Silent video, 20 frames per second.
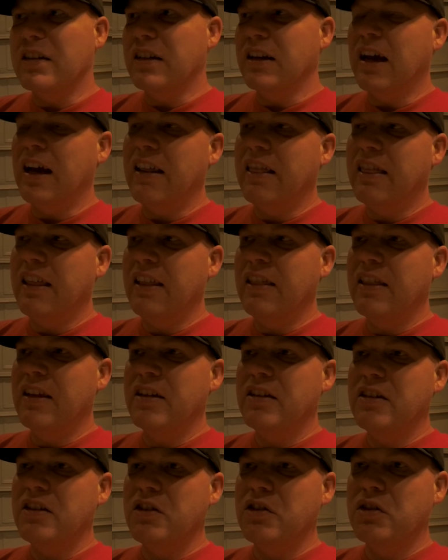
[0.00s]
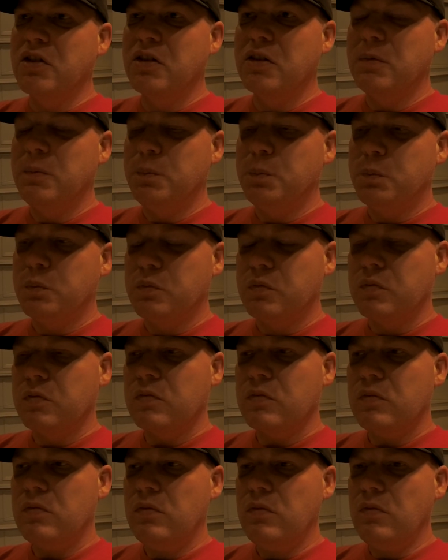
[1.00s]
And I think this is
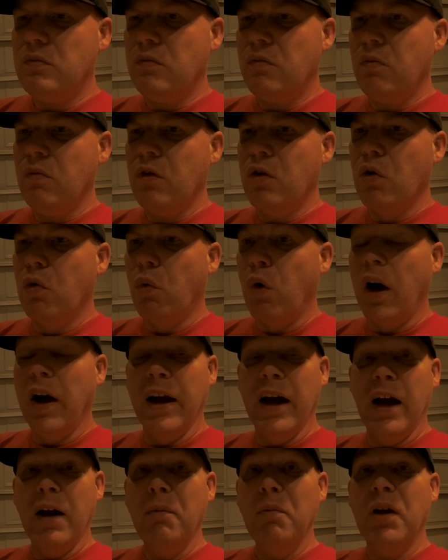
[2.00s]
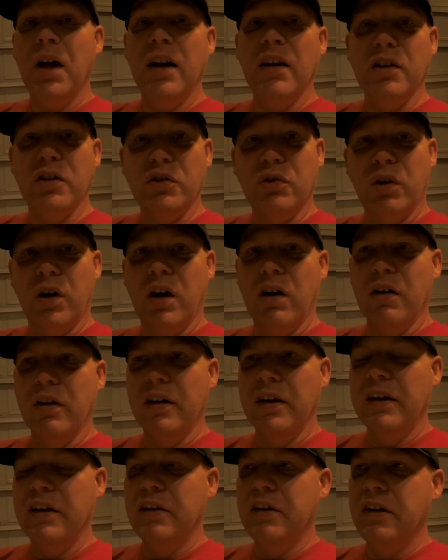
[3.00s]
why I'm kind of
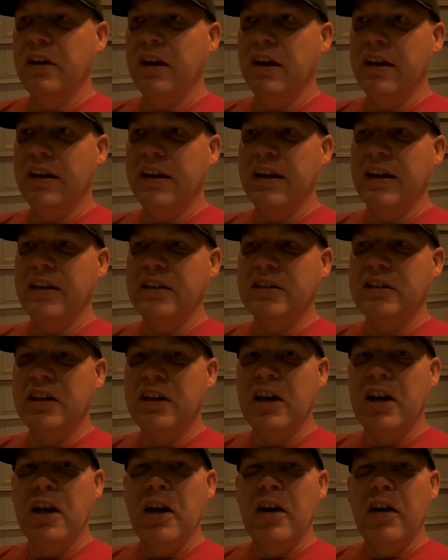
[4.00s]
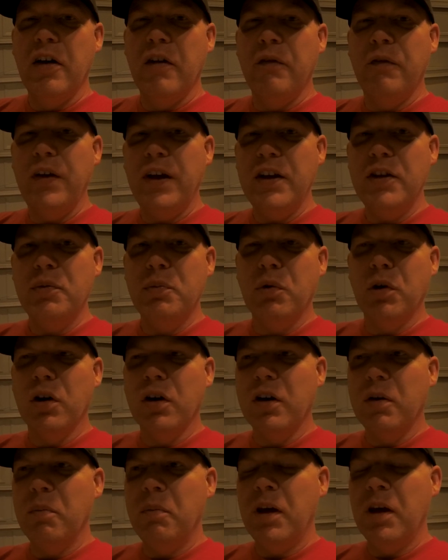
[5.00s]
strong against
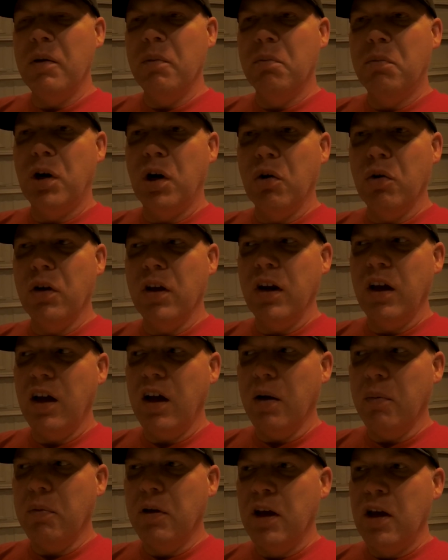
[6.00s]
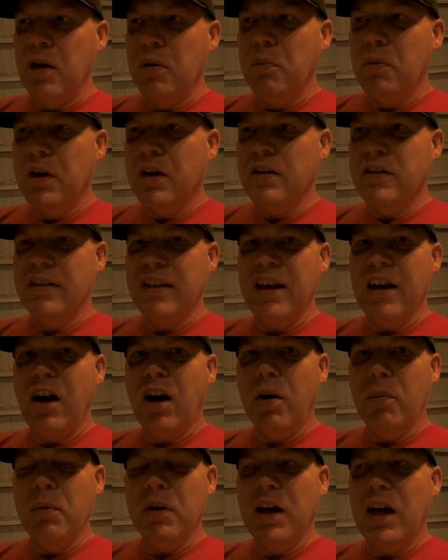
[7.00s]
Facebook being broken up, because they
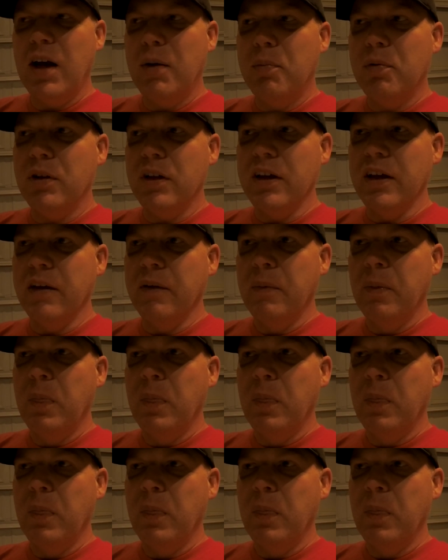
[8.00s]
are a monopoly.